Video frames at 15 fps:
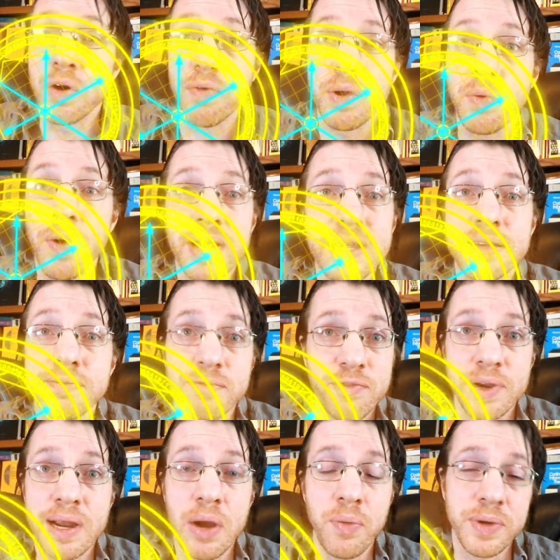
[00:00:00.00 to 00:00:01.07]
if we want to
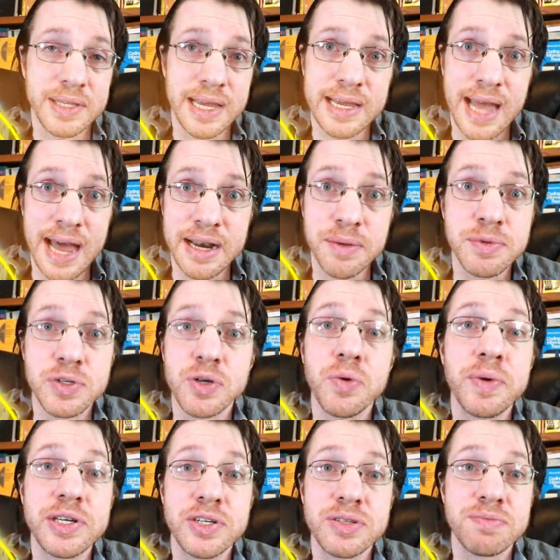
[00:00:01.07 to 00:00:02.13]
figure out what they add up to,
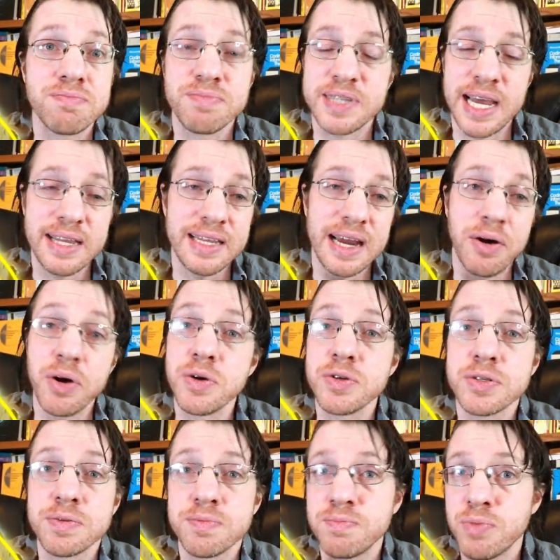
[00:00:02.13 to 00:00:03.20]
we just take the
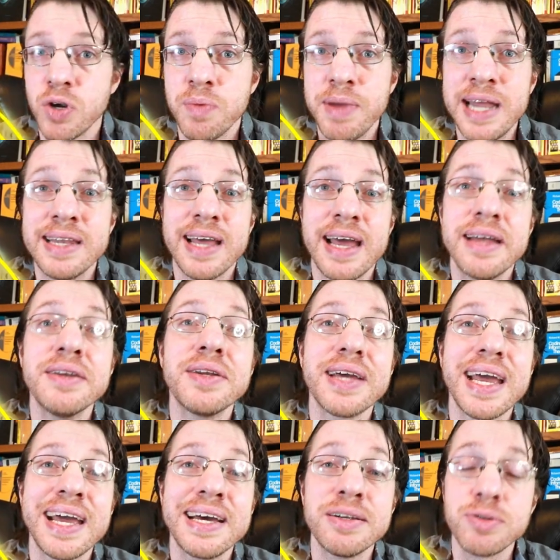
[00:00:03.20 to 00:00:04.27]
arrows, put them end to end,
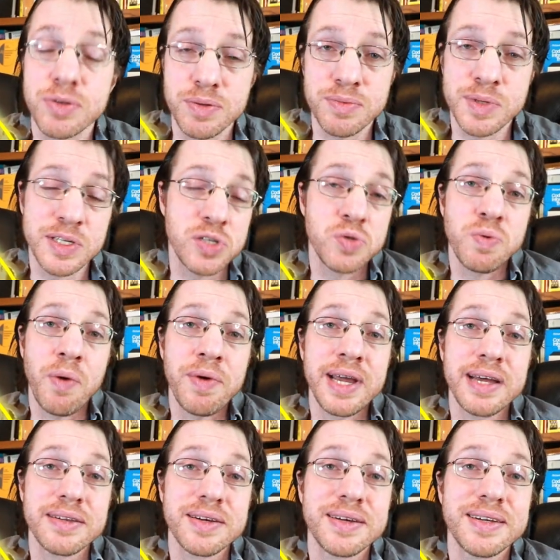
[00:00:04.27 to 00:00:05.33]
and this is what we
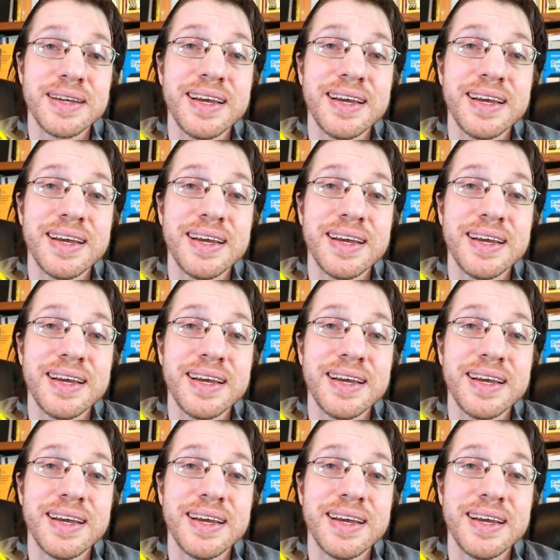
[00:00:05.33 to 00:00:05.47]
get.